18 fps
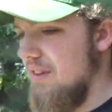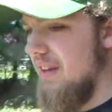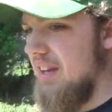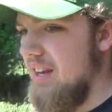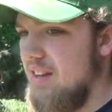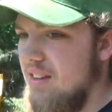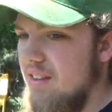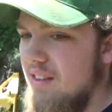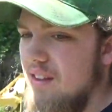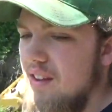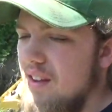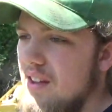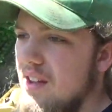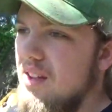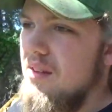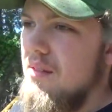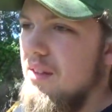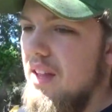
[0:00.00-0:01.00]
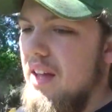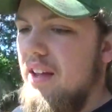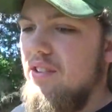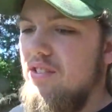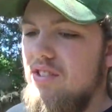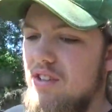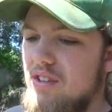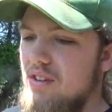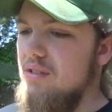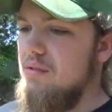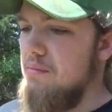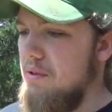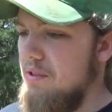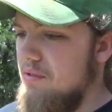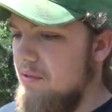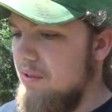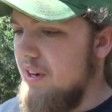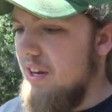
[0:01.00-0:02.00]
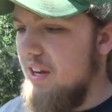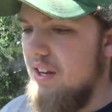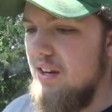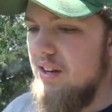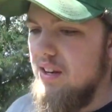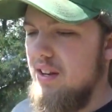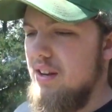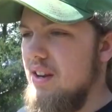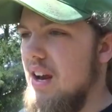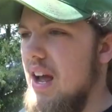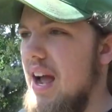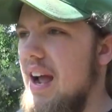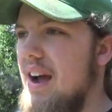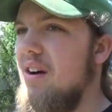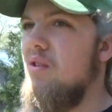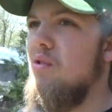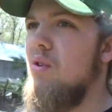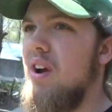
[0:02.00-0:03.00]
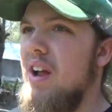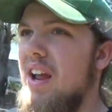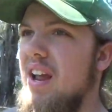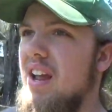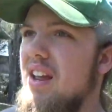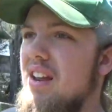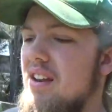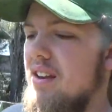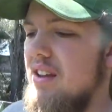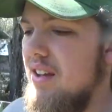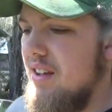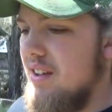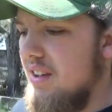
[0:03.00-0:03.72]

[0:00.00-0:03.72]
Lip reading: Like last year, between now and,